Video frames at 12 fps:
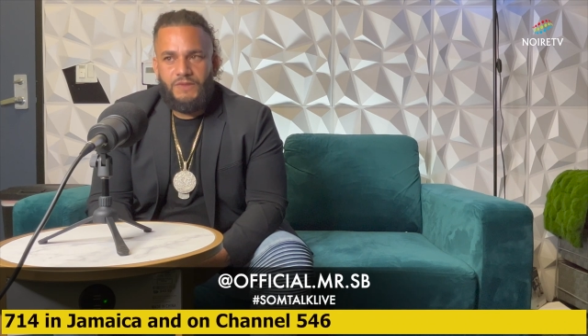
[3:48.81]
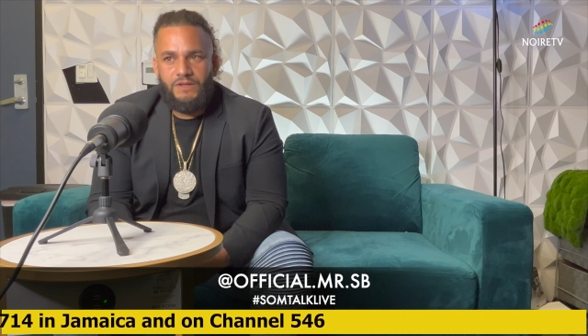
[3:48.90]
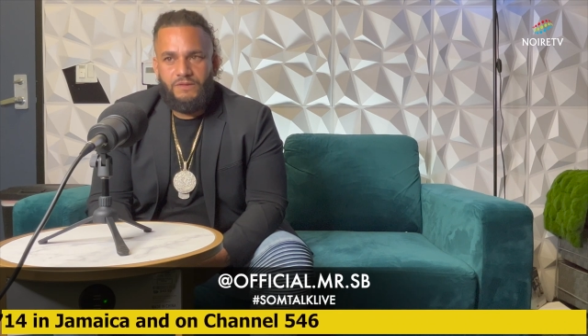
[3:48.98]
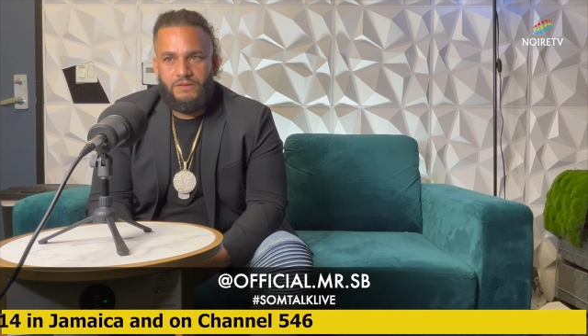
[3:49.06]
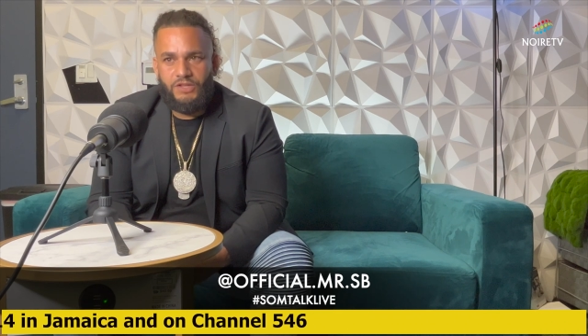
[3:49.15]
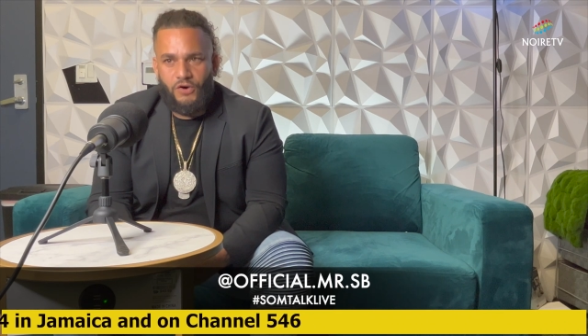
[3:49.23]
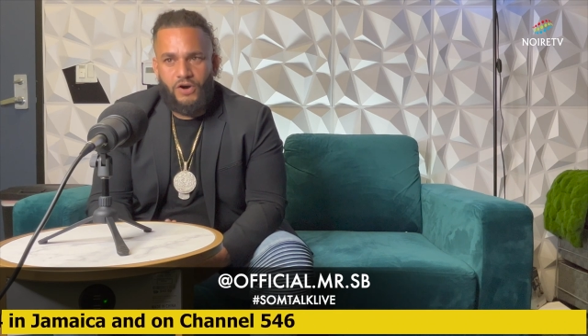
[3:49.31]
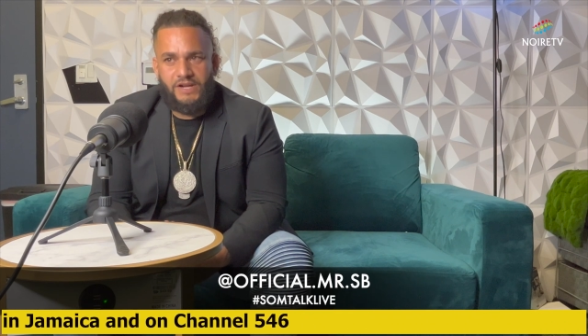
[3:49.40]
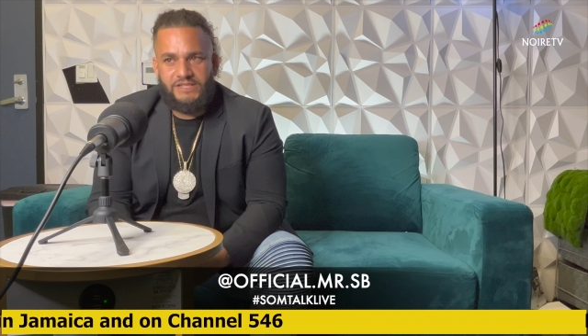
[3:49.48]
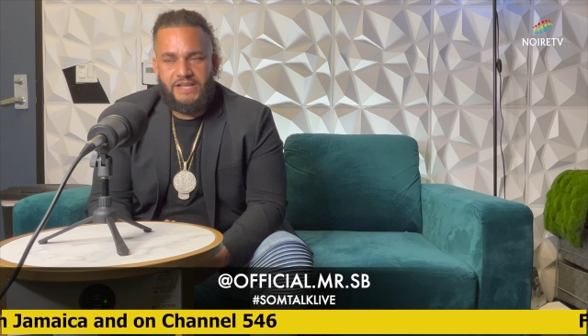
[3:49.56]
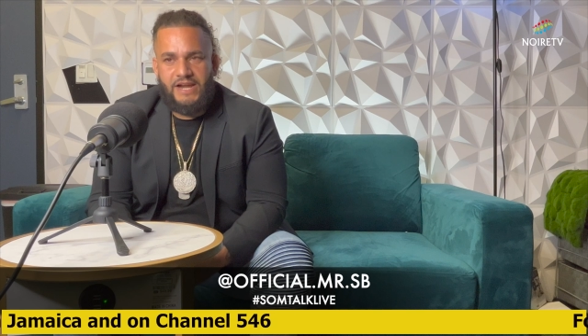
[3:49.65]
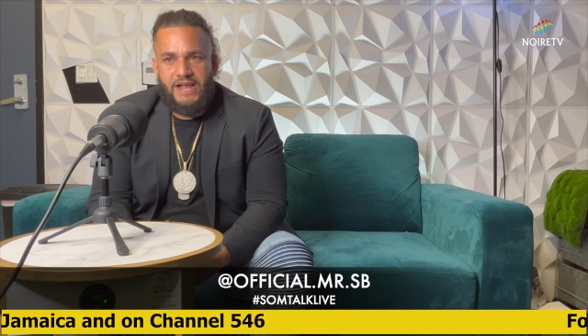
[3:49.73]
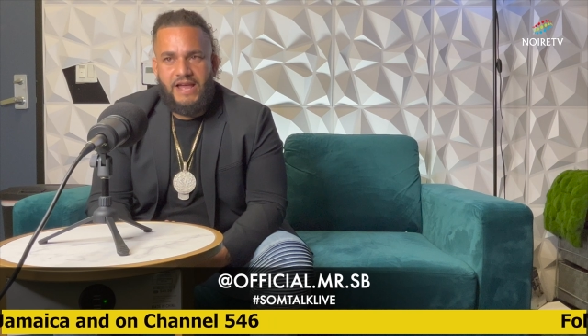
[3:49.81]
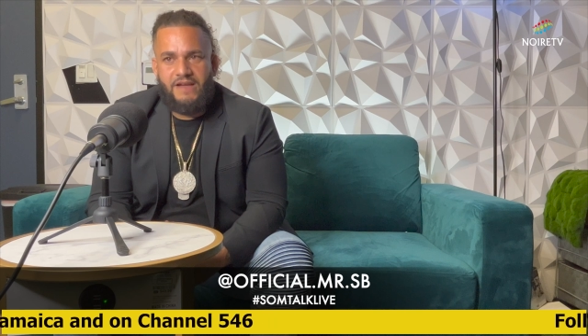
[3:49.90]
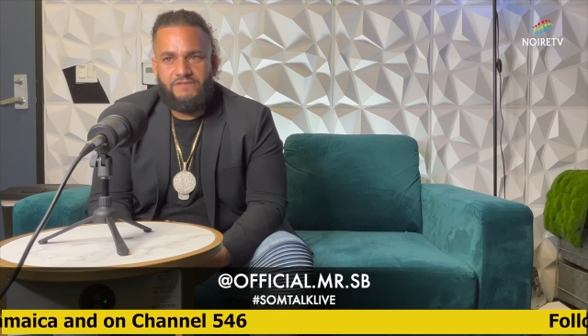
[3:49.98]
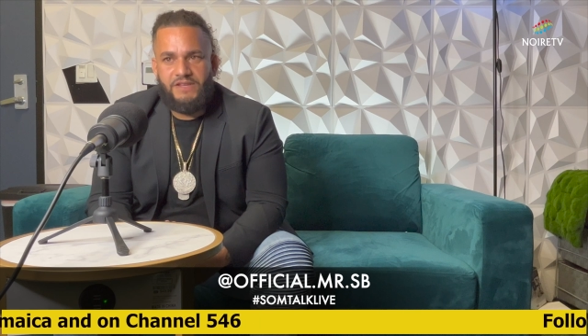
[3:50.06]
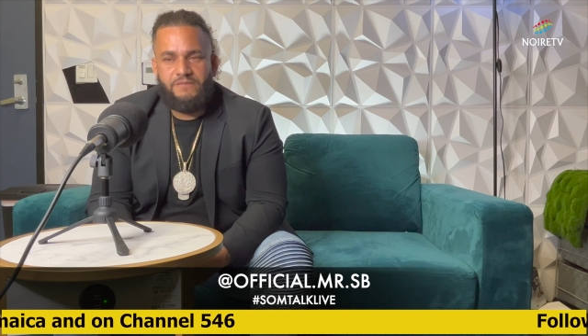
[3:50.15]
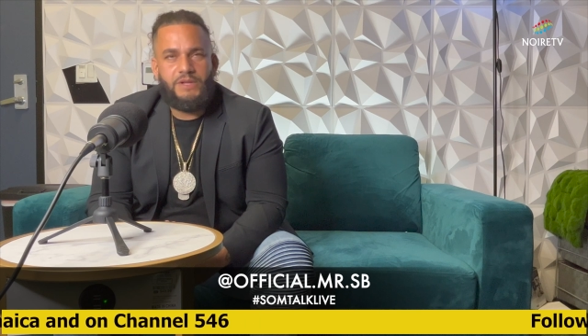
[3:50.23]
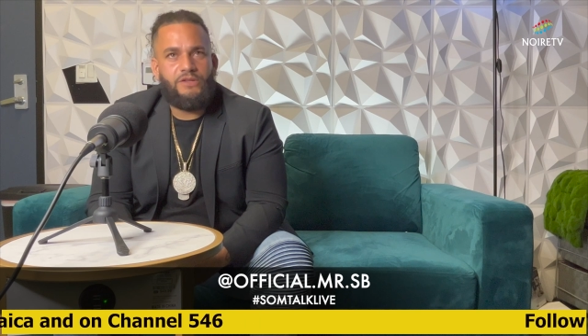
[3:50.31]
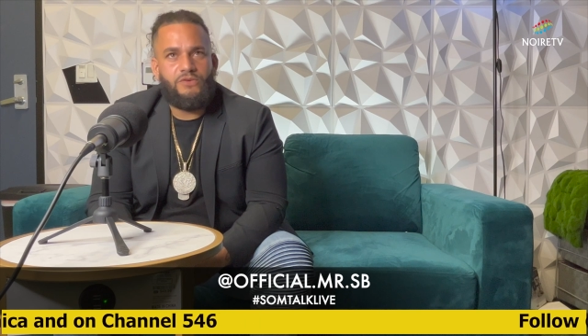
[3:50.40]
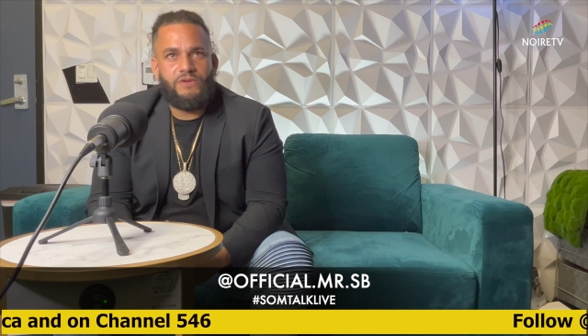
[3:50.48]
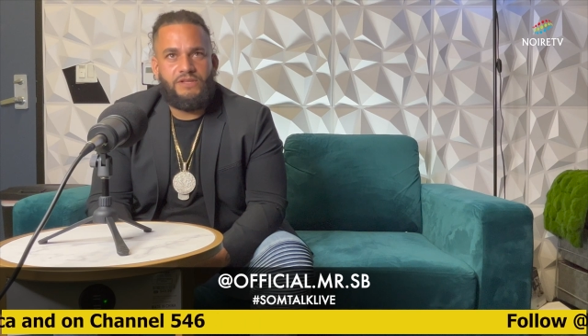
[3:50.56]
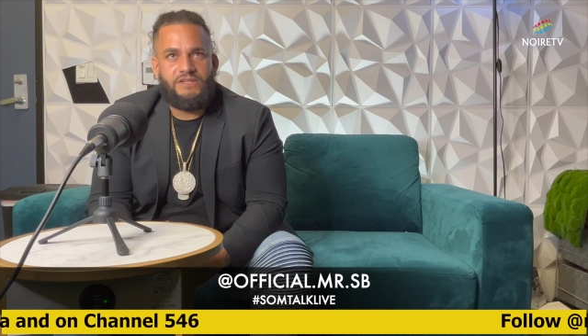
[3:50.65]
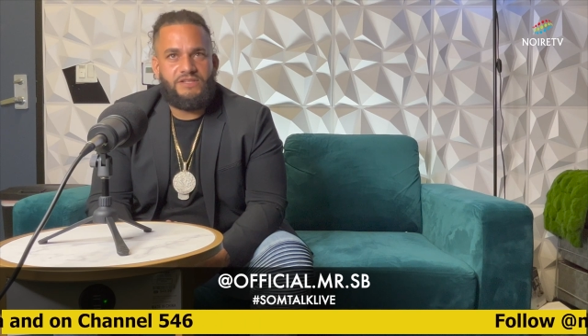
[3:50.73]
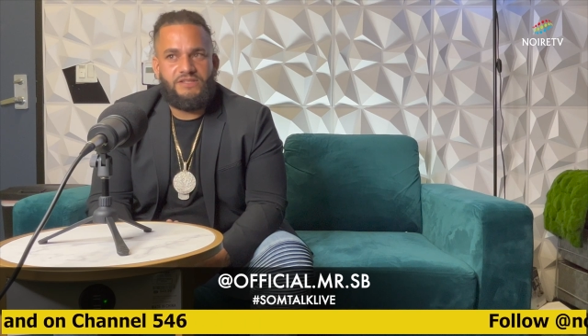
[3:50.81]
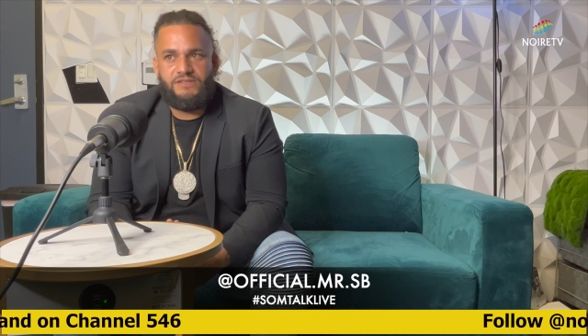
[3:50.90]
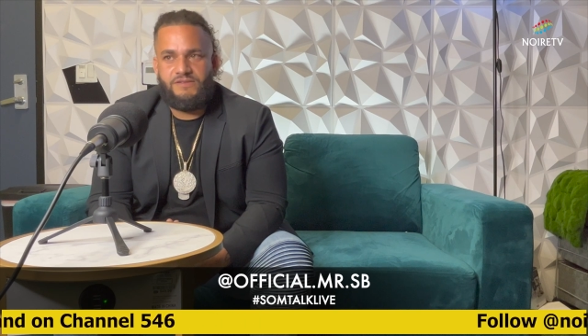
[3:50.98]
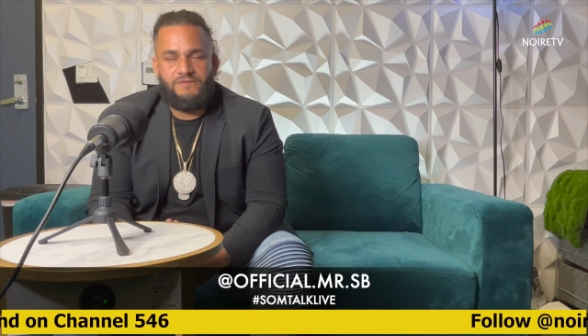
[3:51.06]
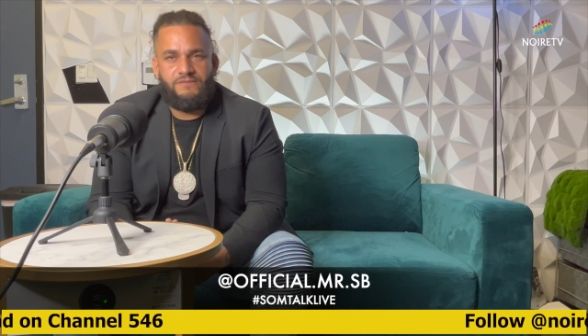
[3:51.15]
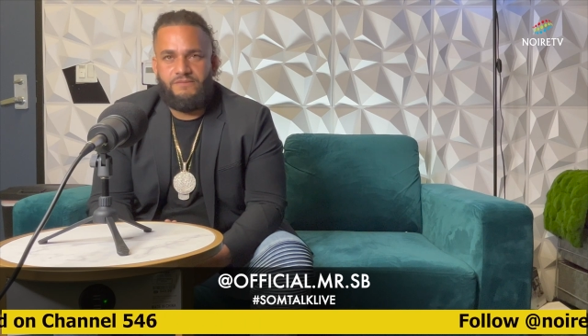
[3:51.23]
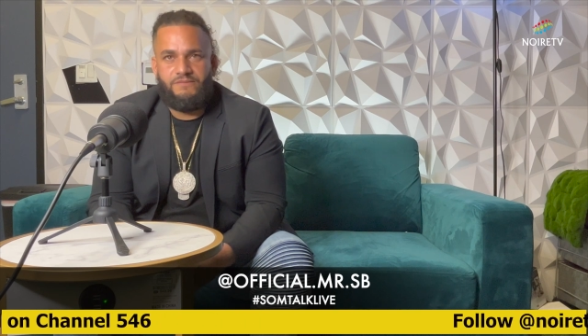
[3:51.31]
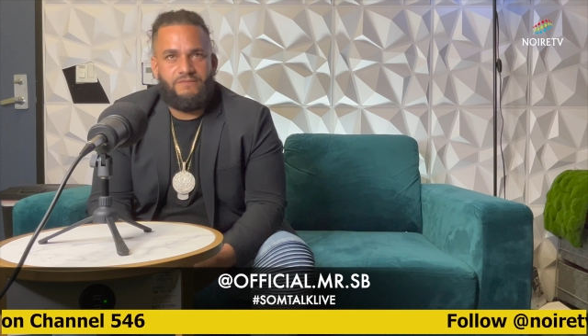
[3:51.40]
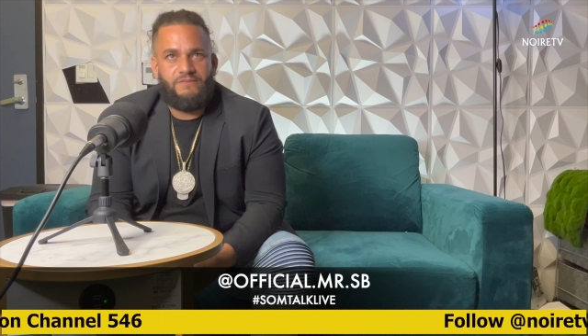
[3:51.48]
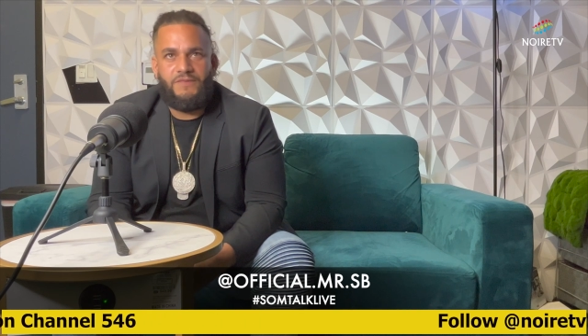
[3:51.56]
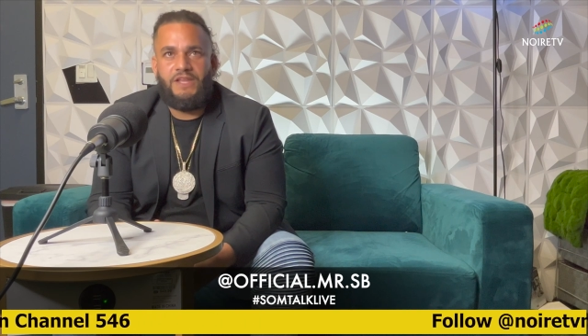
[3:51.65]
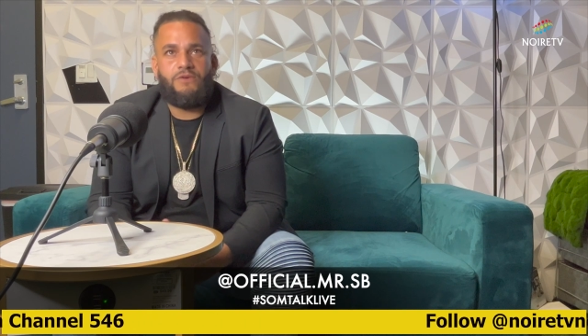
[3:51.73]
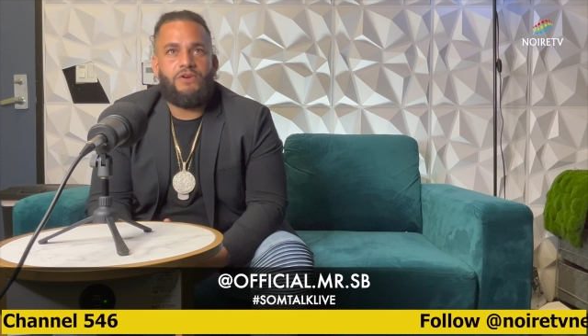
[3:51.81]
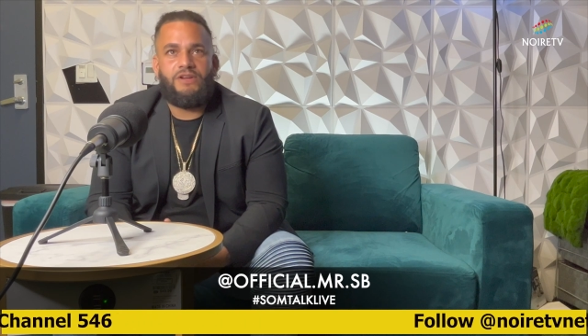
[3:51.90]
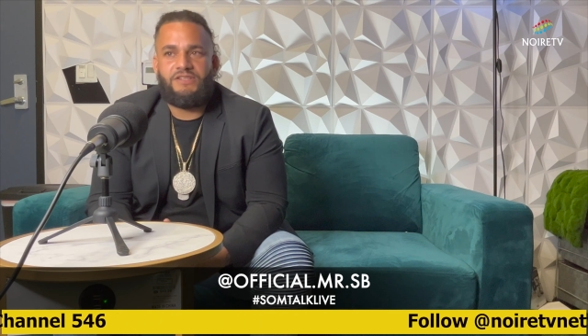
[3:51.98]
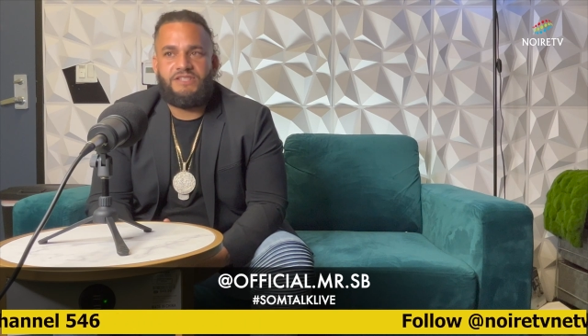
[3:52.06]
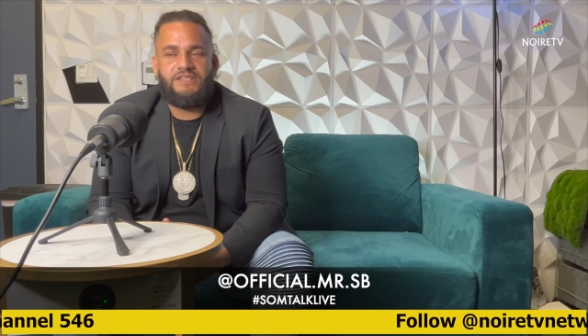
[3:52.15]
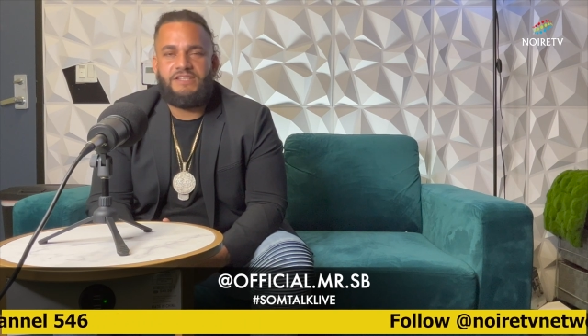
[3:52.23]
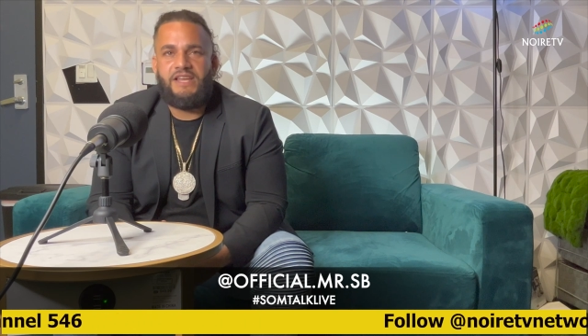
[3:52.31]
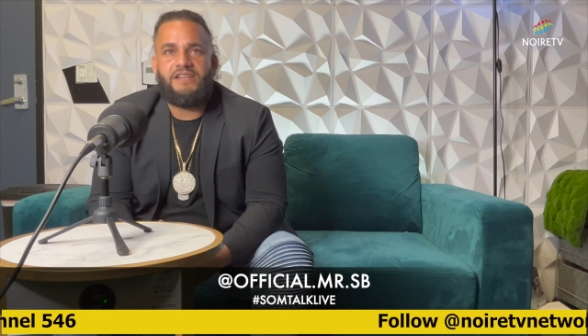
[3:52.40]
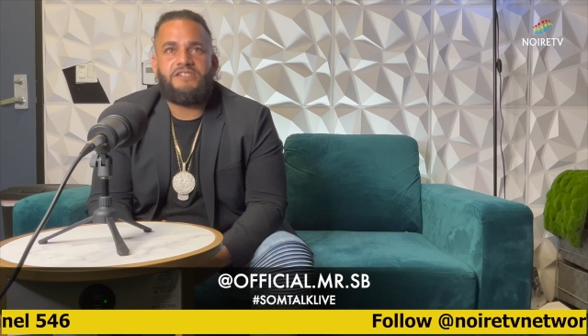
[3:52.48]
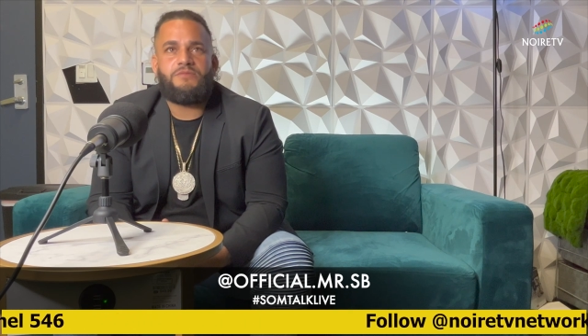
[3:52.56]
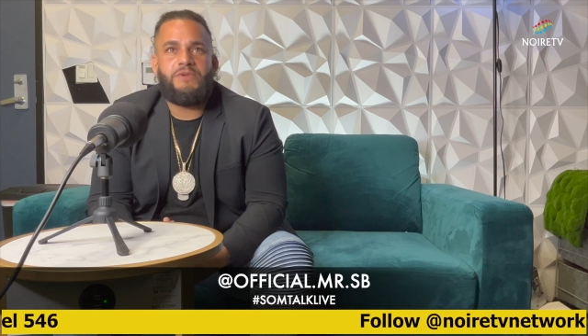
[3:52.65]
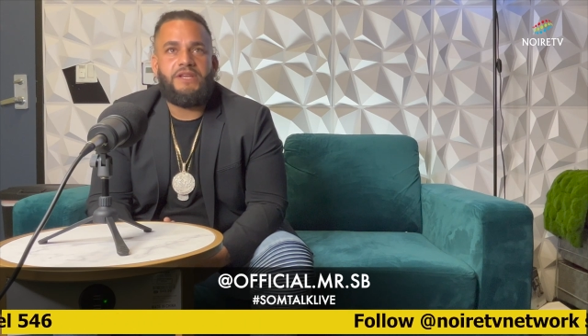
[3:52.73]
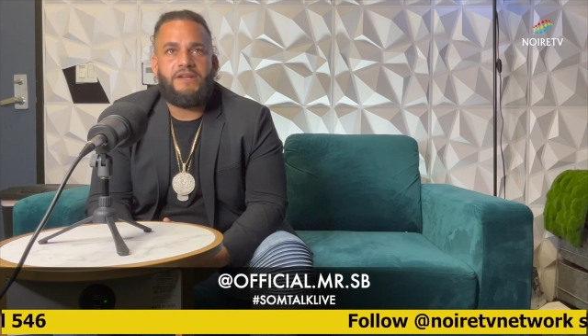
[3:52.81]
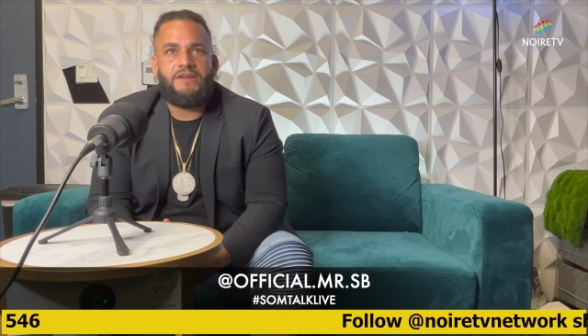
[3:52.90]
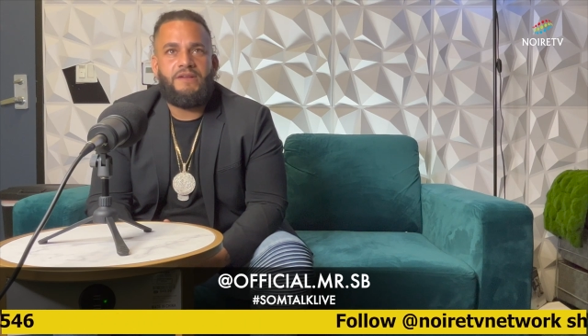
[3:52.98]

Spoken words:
The artists that I have, they've been doing this since they could speak.